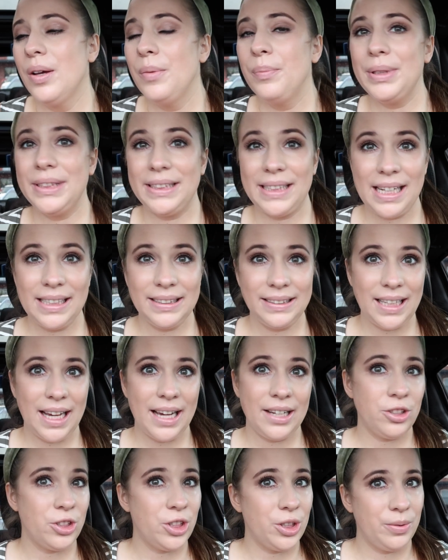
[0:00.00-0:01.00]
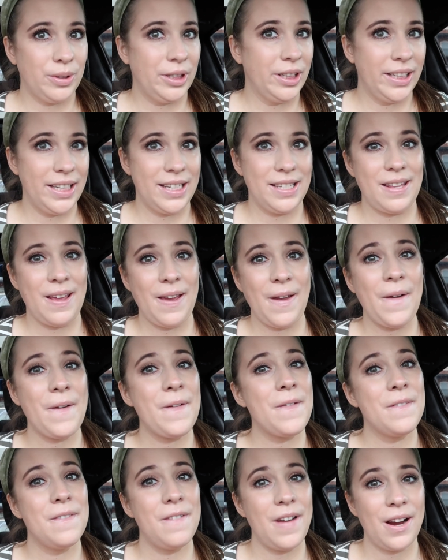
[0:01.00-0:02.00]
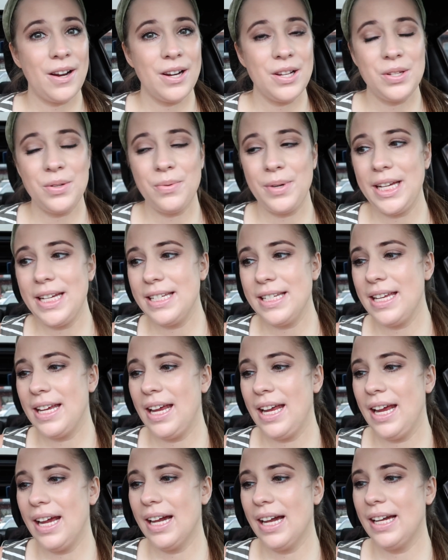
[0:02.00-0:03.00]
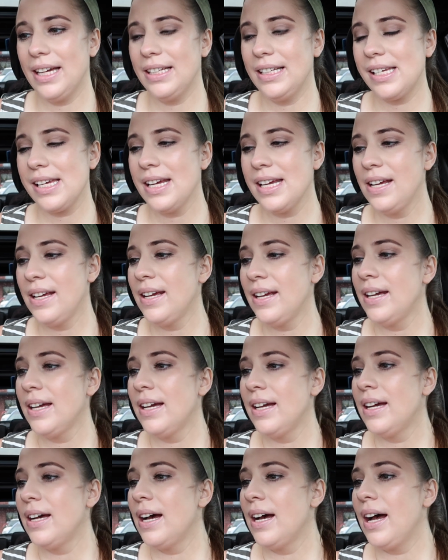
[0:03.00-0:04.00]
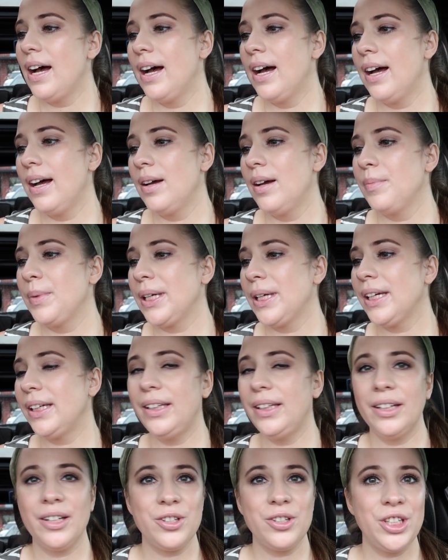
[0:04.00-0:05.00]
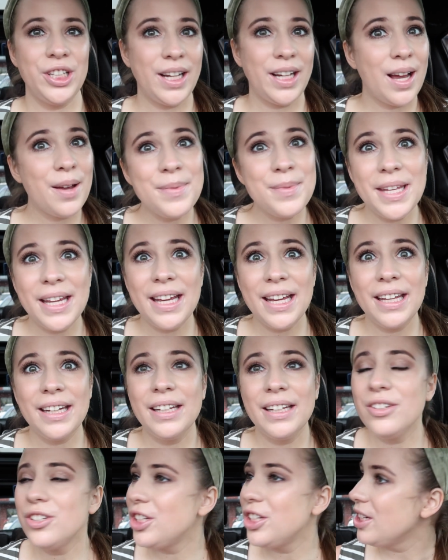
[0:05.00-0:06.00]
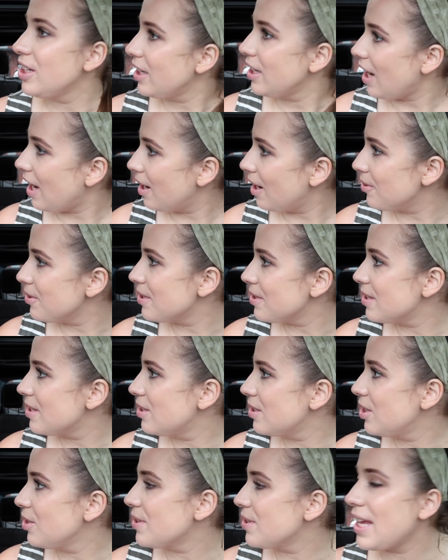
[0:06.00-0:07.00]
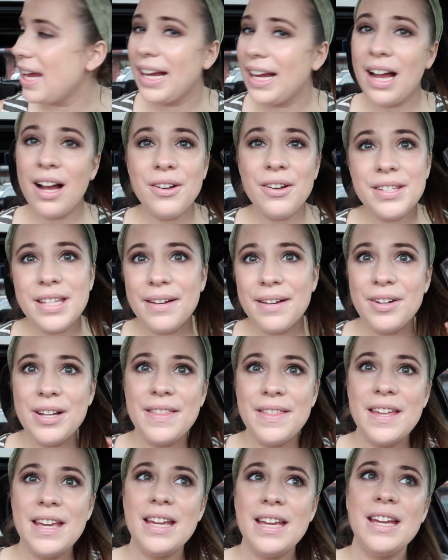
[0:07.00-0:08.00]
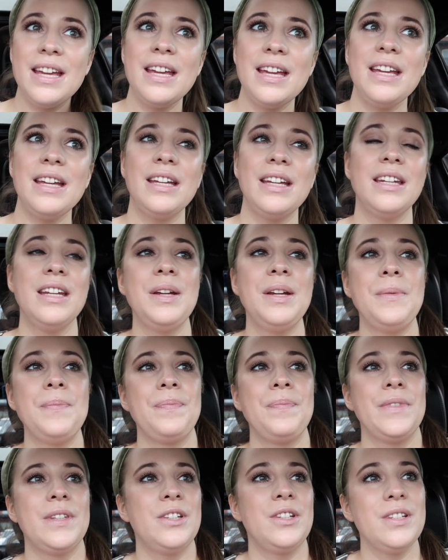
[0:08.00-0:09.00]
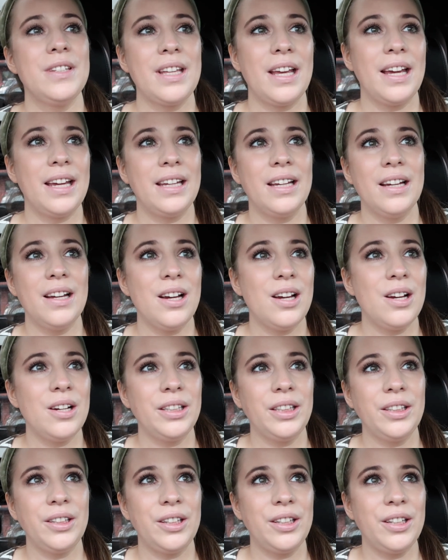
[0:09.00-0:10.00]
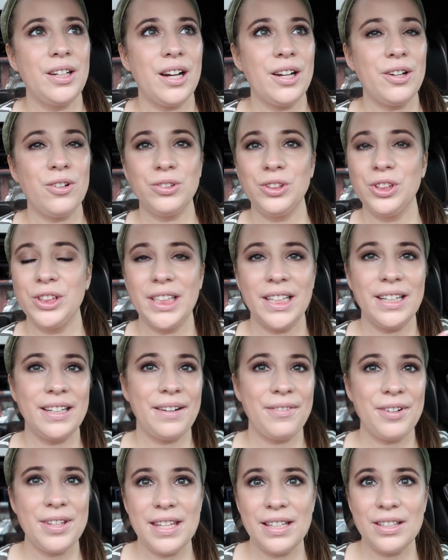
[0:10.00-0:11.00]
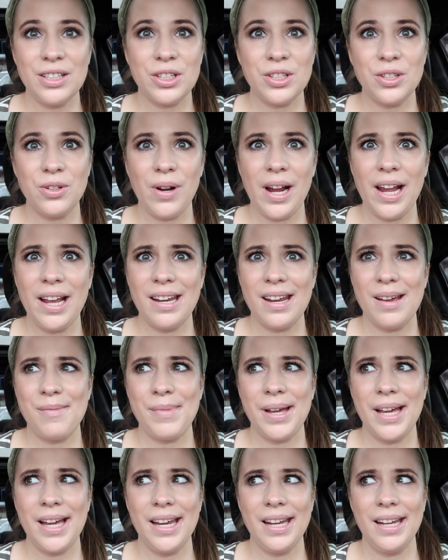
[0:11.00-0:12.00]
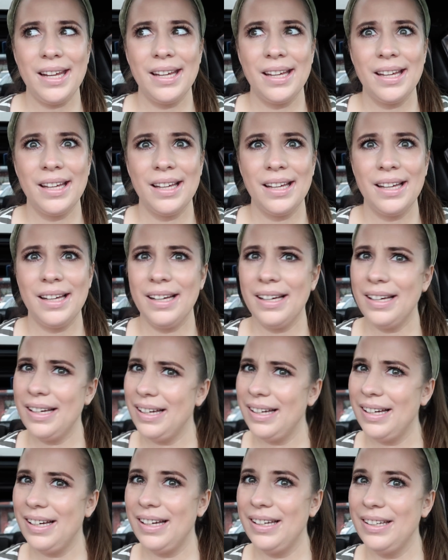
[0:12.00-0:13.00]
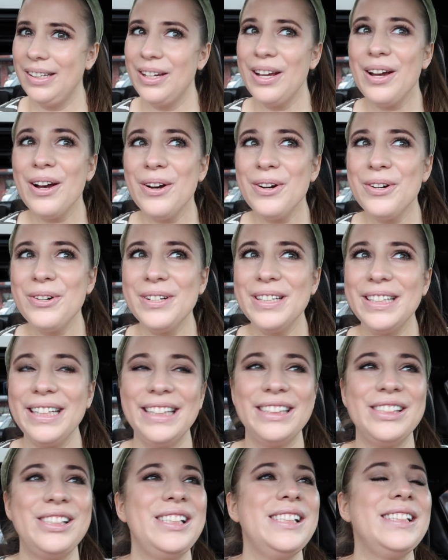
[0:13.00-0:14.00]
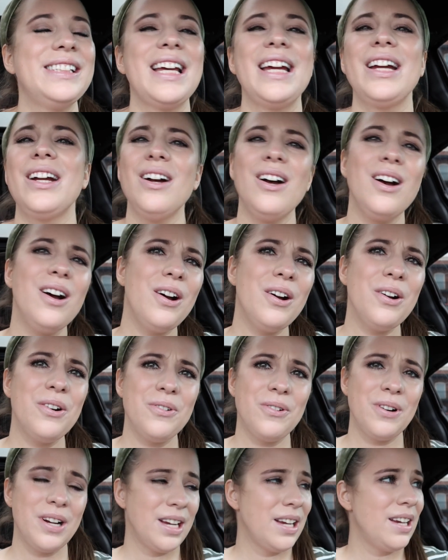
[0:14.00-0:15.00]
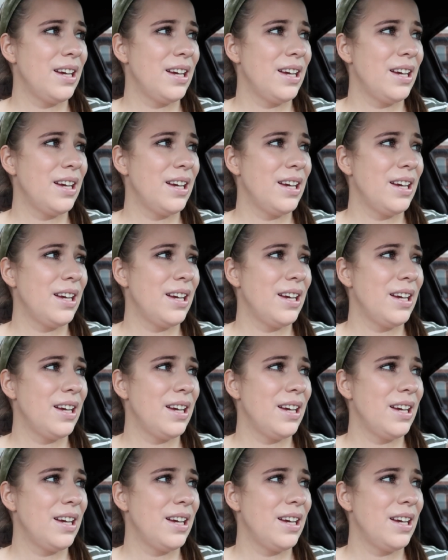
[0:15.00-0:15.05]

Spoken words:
besides that, she really is very sweet. And you know, she comes in and she was like, how's everything? And she's like, oh, you know, you got your ultrasound, everything looks great. And I'm like, no. And she's like, oh,